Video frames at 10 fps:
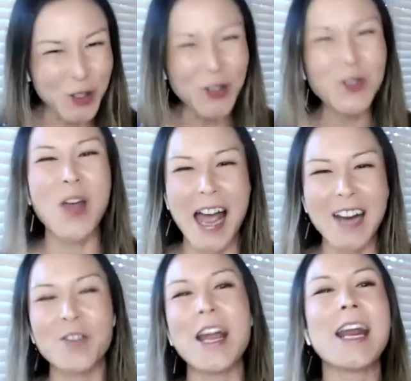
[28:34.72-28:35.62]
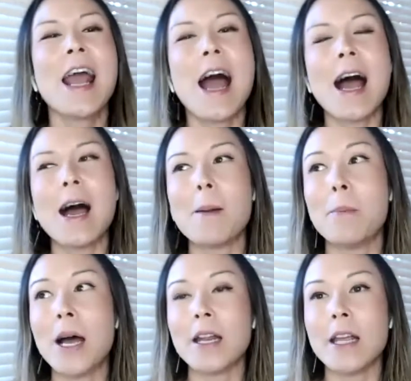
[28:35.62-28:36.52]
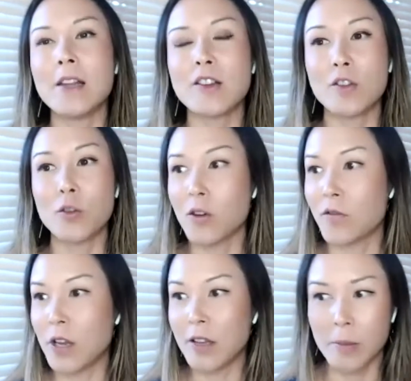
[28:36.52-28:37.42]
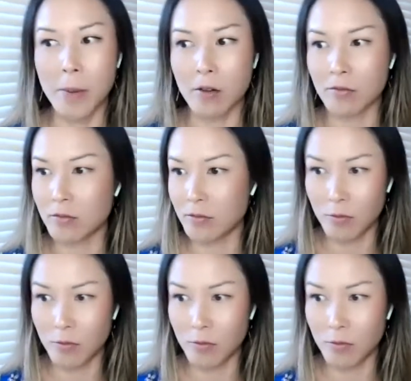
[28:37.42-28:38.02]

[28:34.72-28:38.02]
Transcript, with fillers: to do yeah. that, right? Uh, but it's sort of is about